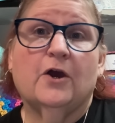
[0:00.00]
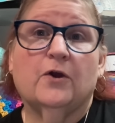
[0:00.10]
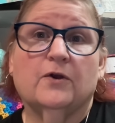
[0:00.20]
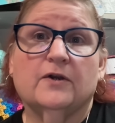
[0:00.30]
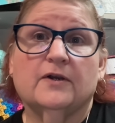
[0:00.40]

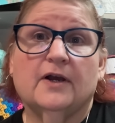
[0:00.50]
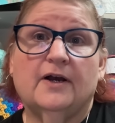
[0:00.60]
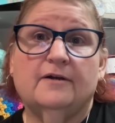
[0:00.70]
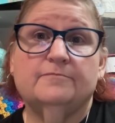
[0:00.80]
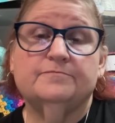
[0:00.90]

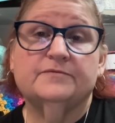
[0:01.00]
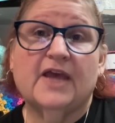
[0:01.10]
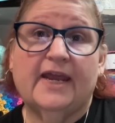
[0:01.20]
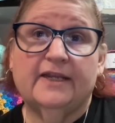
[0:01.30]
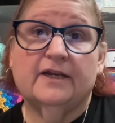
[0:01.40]
are
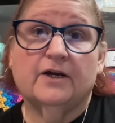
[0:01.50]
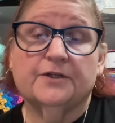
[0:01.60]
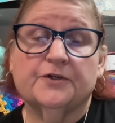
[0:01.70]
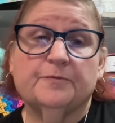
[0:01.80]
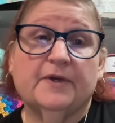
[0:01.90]

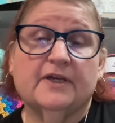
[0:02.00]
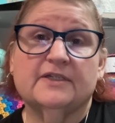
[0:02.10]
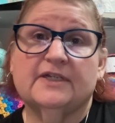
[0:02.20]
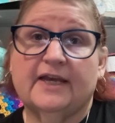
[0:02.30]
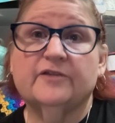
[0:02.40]
$80, because
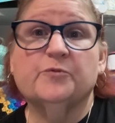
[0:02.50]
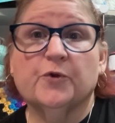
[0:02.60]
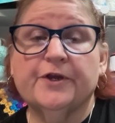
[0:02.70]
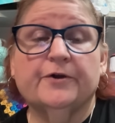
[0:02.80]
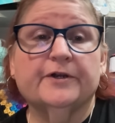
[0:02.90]
it takes more
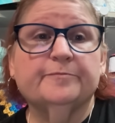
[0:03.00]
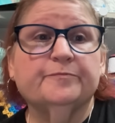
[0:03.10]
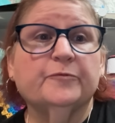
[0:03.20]
yarn.